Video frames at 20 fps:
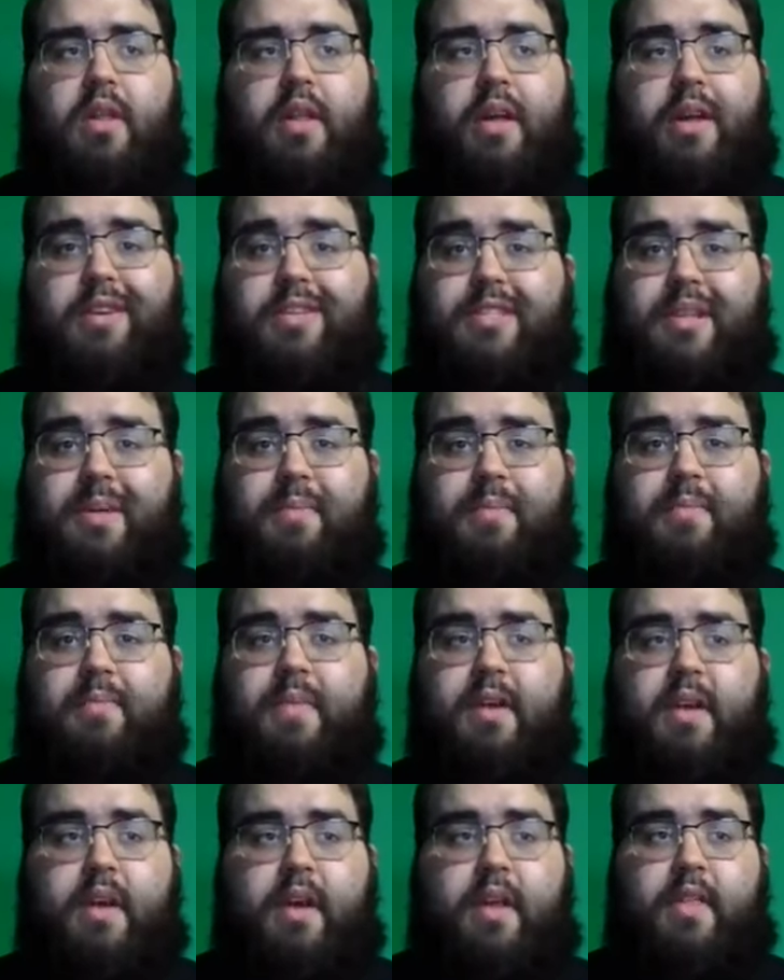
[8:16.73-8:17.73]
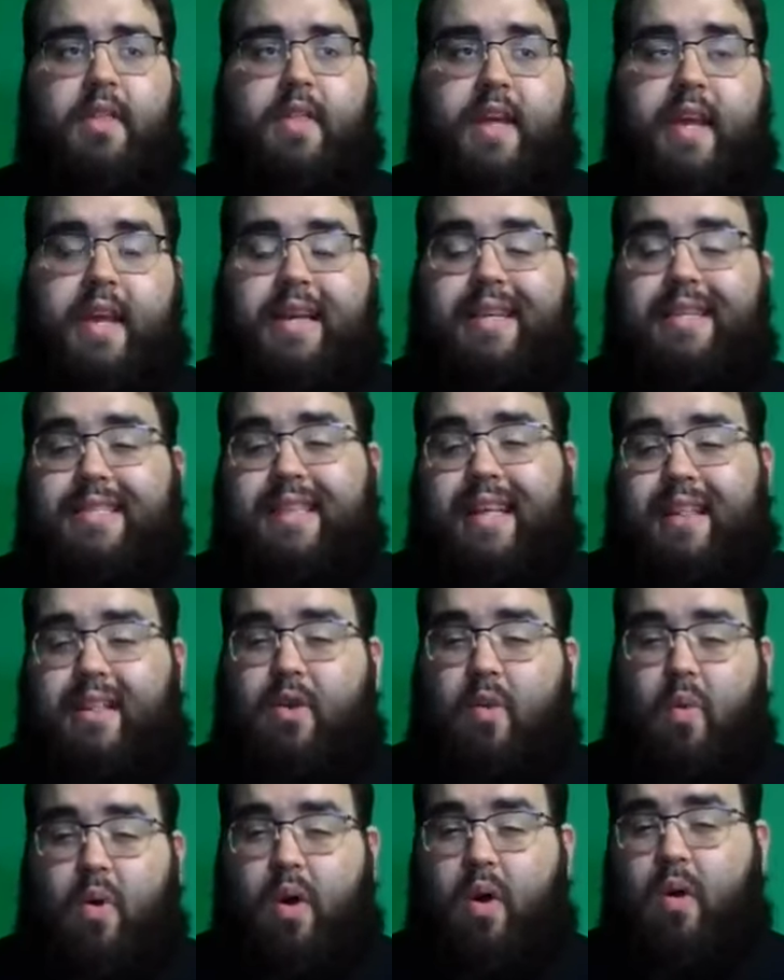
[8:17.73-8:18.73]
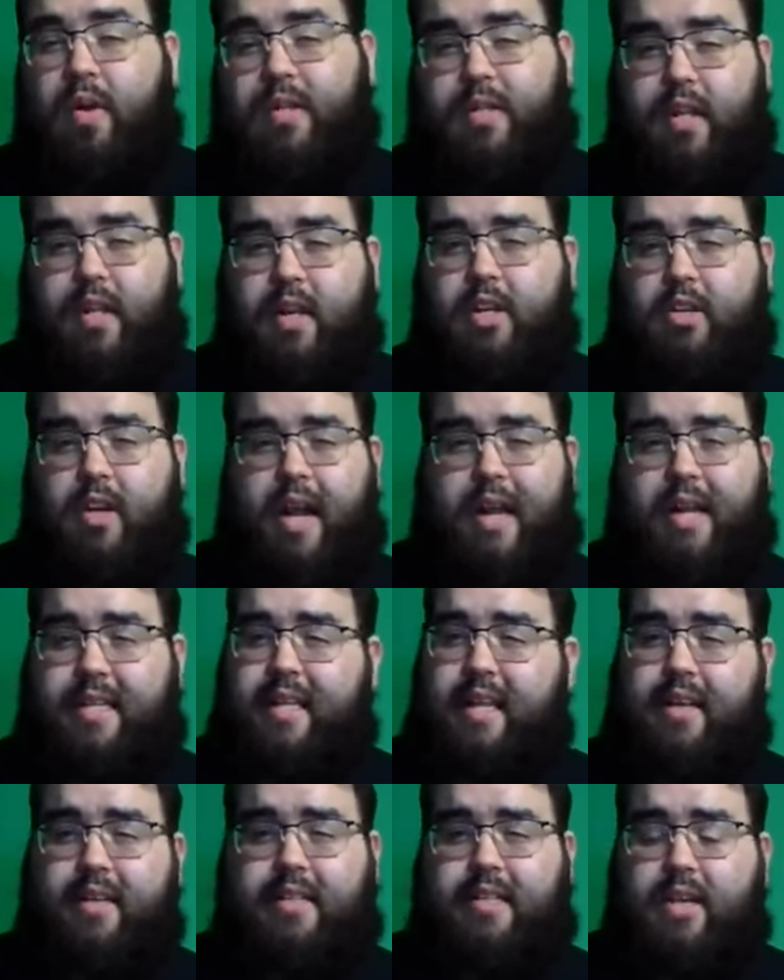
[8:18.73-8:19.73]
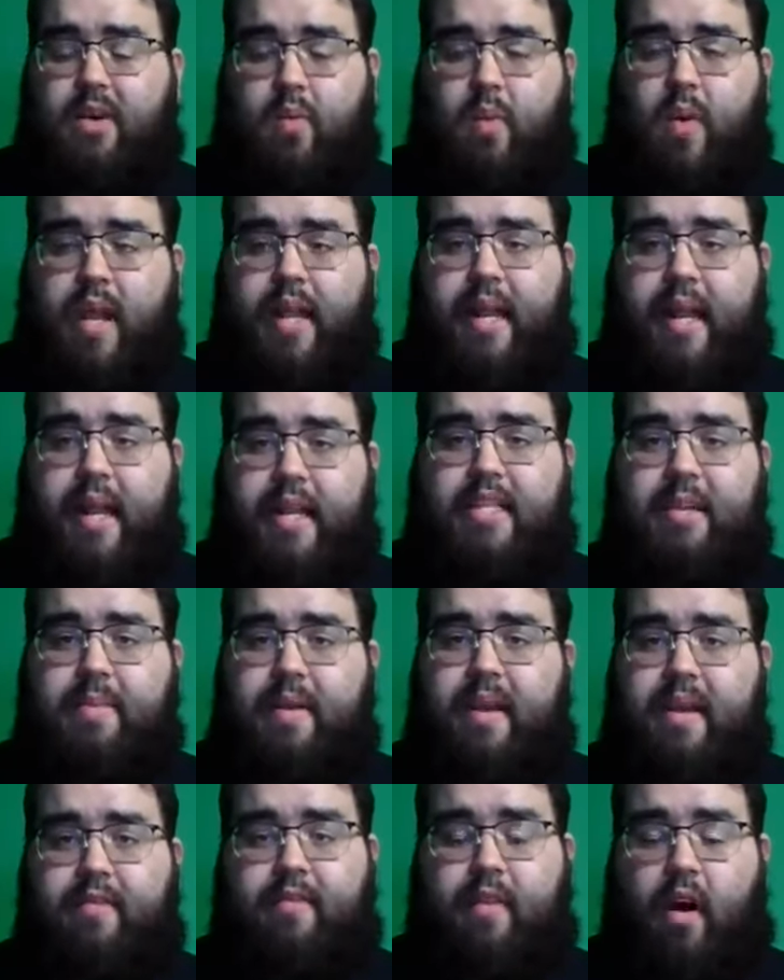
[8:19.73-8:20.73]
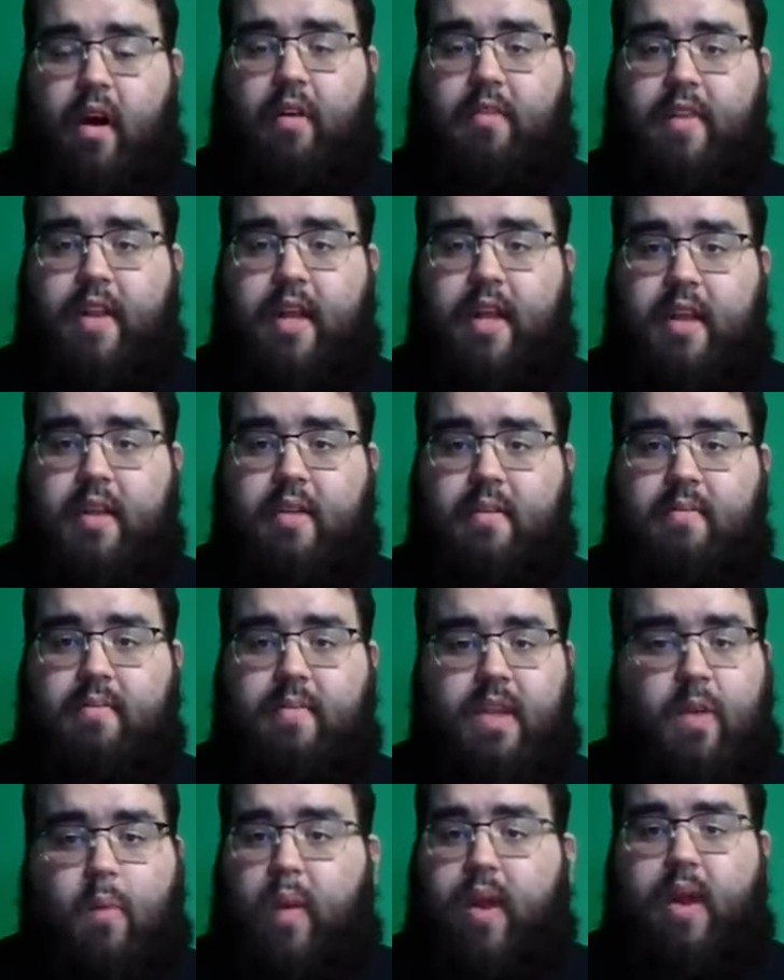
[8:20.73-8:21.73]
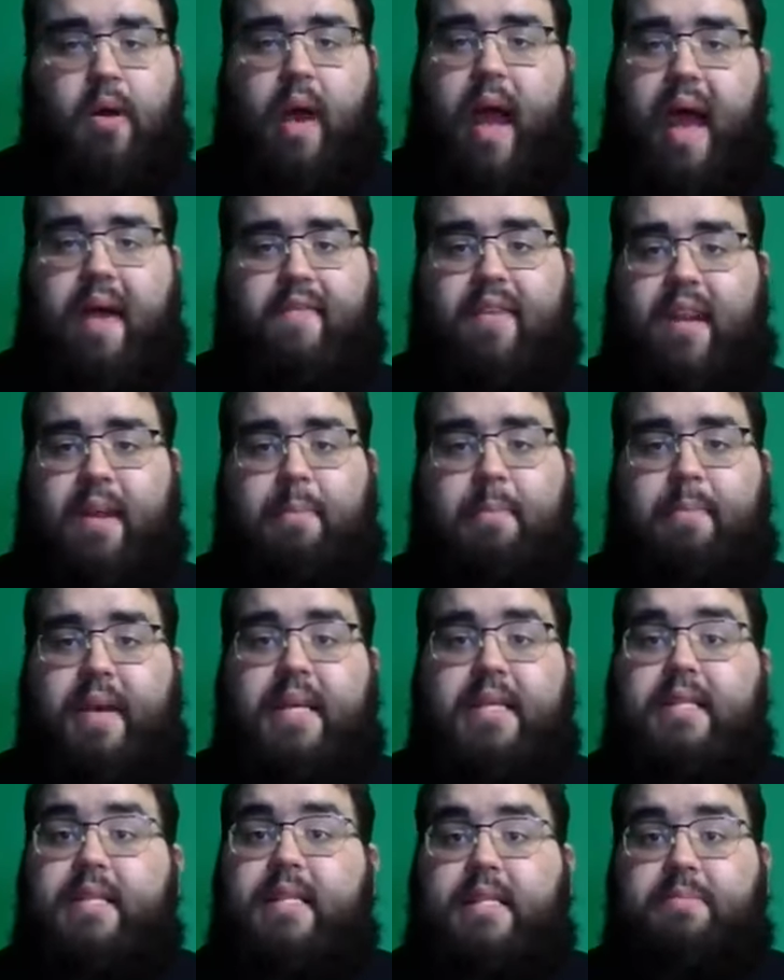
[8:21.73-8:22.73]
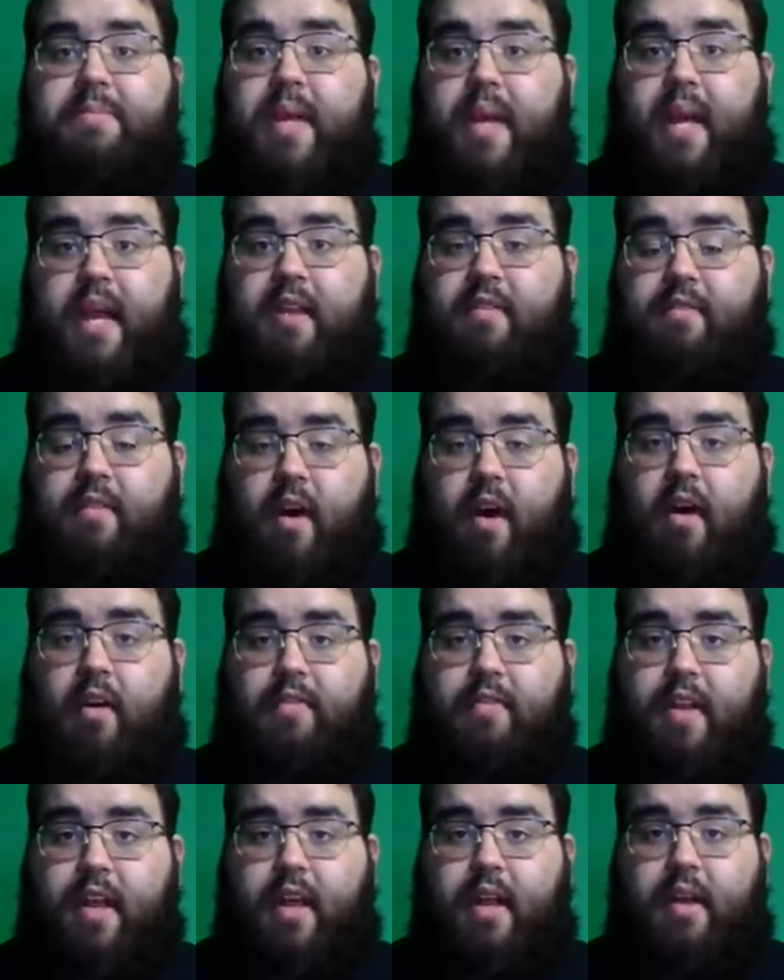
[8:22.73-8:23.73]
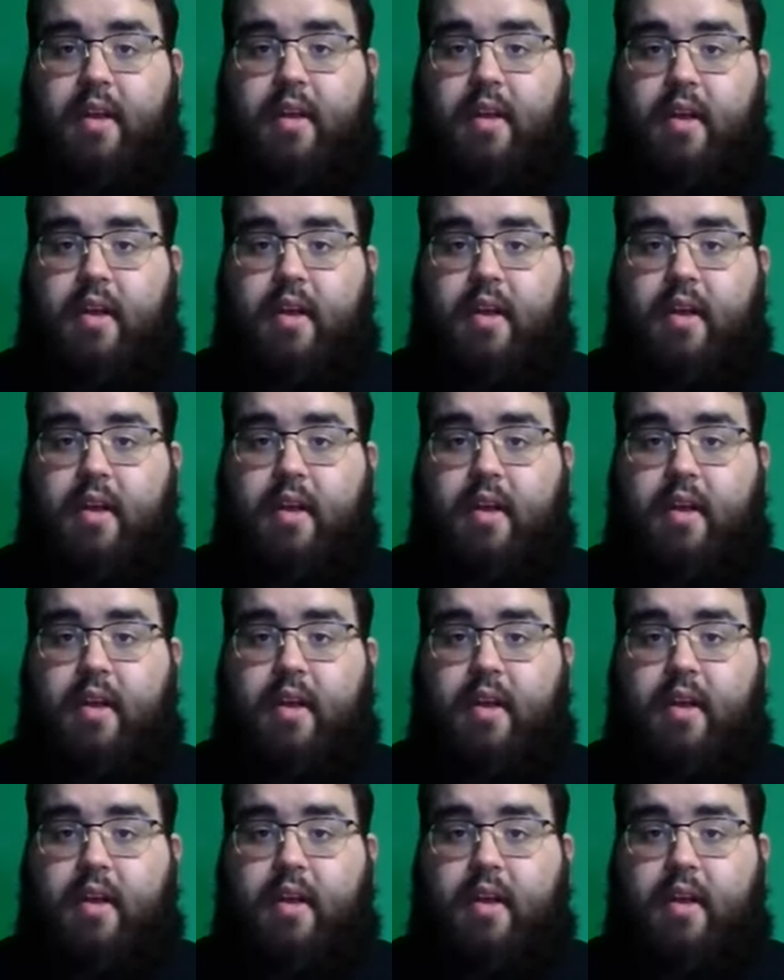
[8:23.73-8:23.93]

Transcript: There's some things that the world is going to try to tell us that we need to be involved in that we don't have any business being involved in.